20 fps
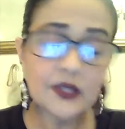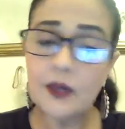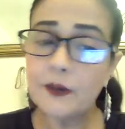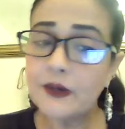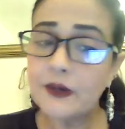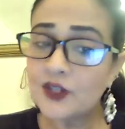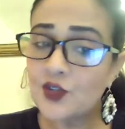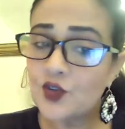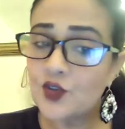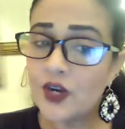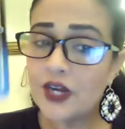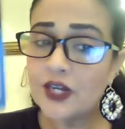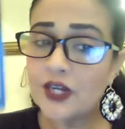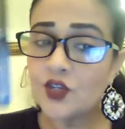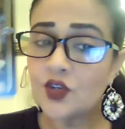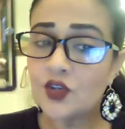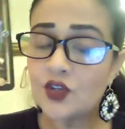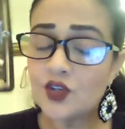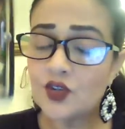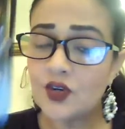They
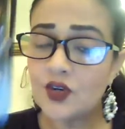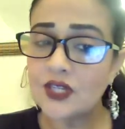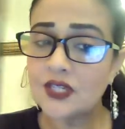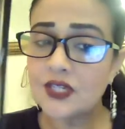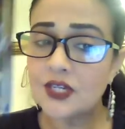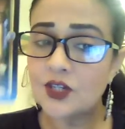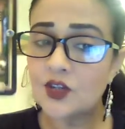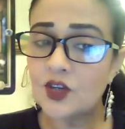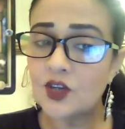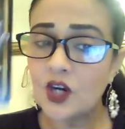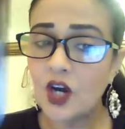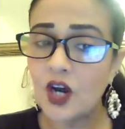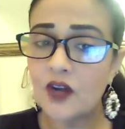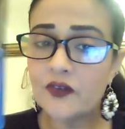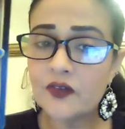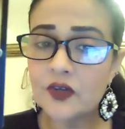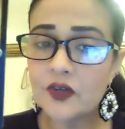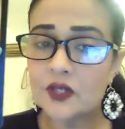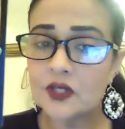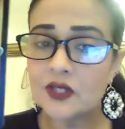betrayed your trust and your
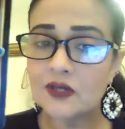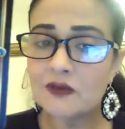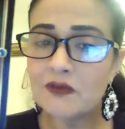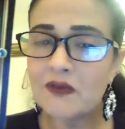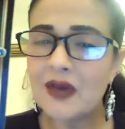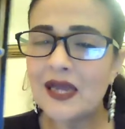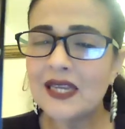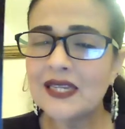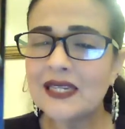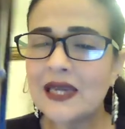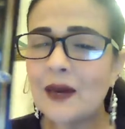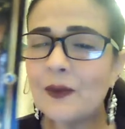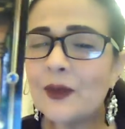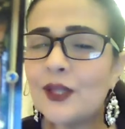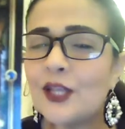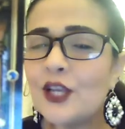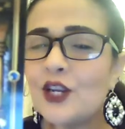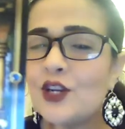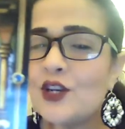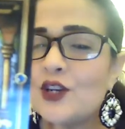confidence many times,
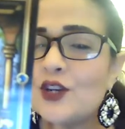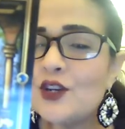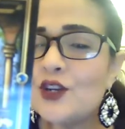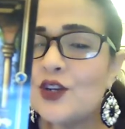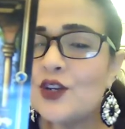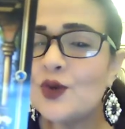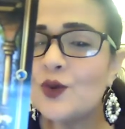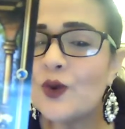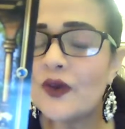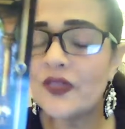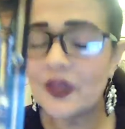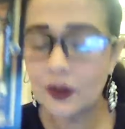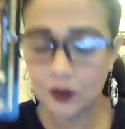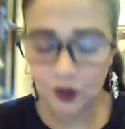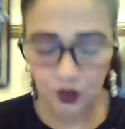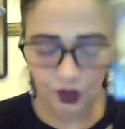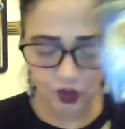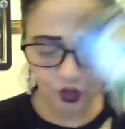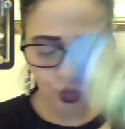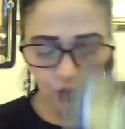and they knew what they
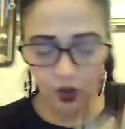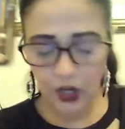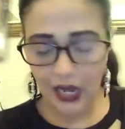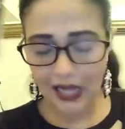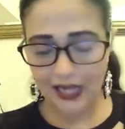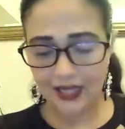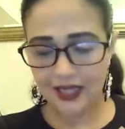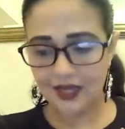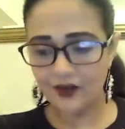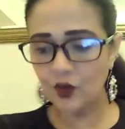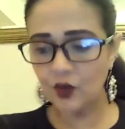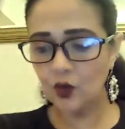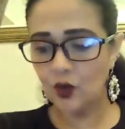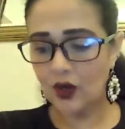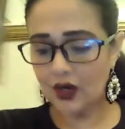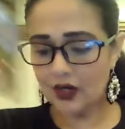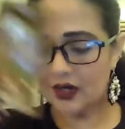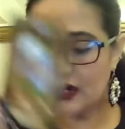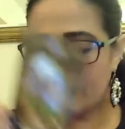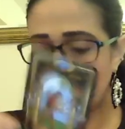were doing. You know, I'll give you
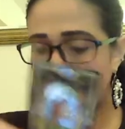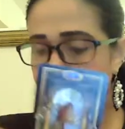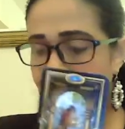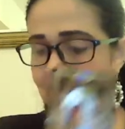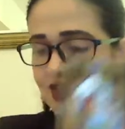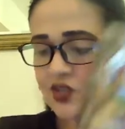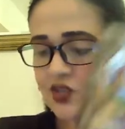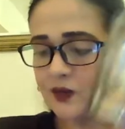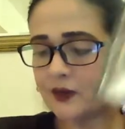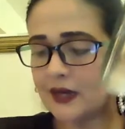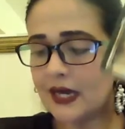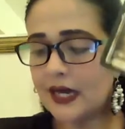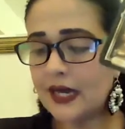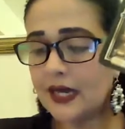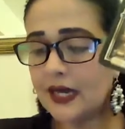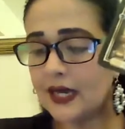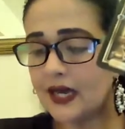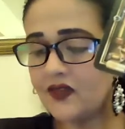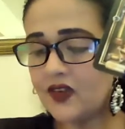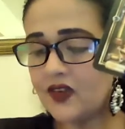another message I'm
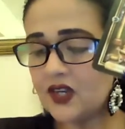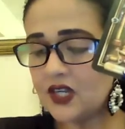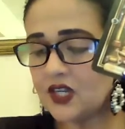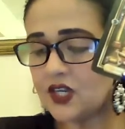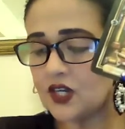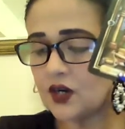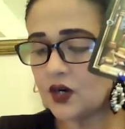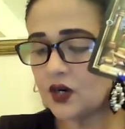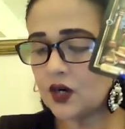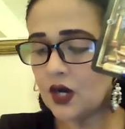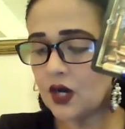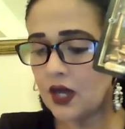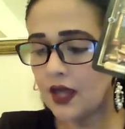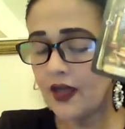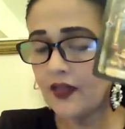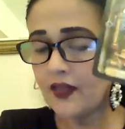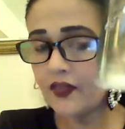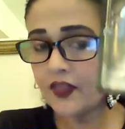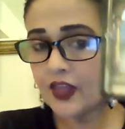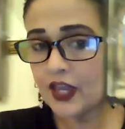getting. Even here,
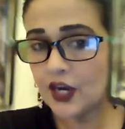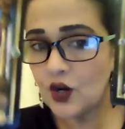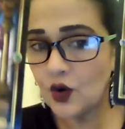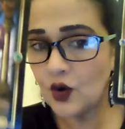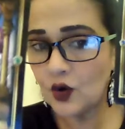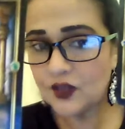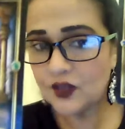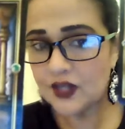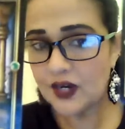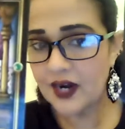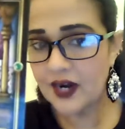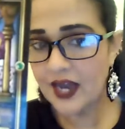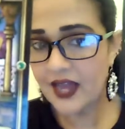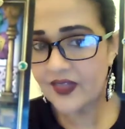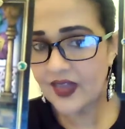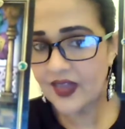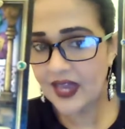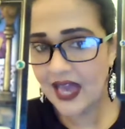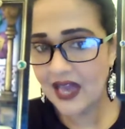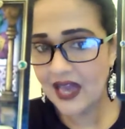they know they
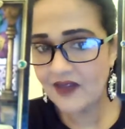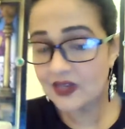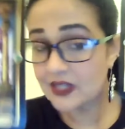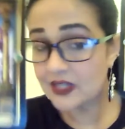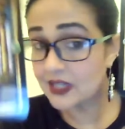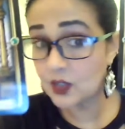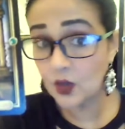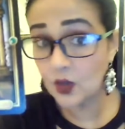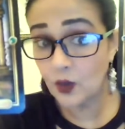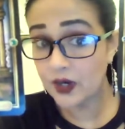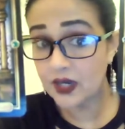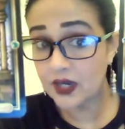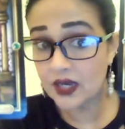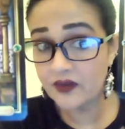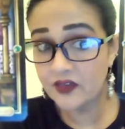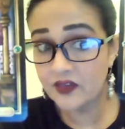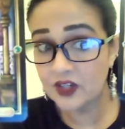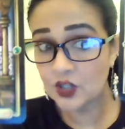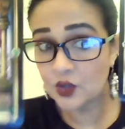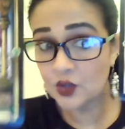they have it. They don't want to
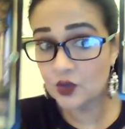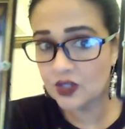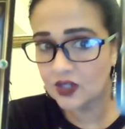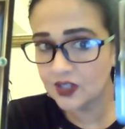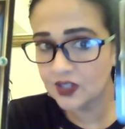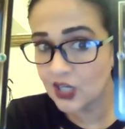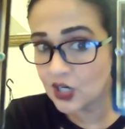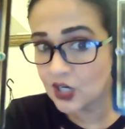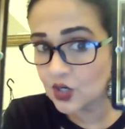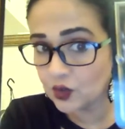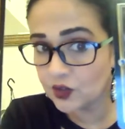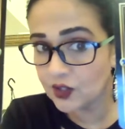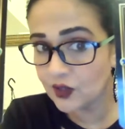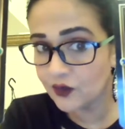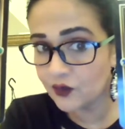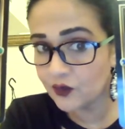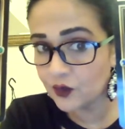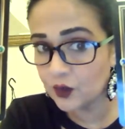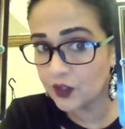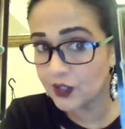give it to you. Here, they know
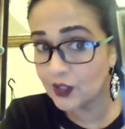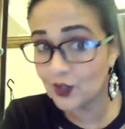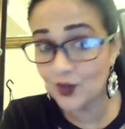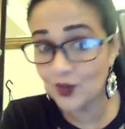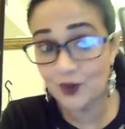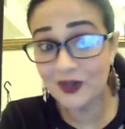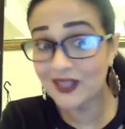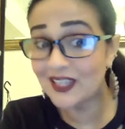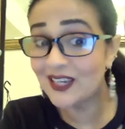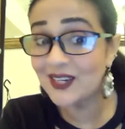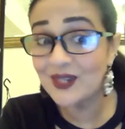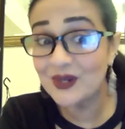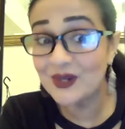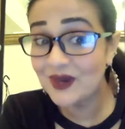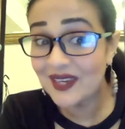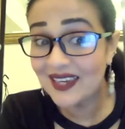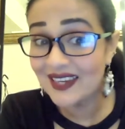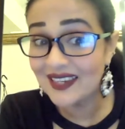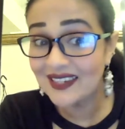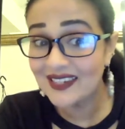they're fooling you, but they're
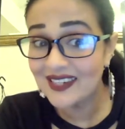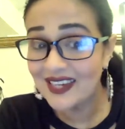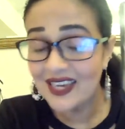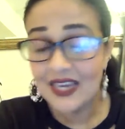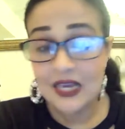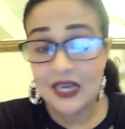doing it.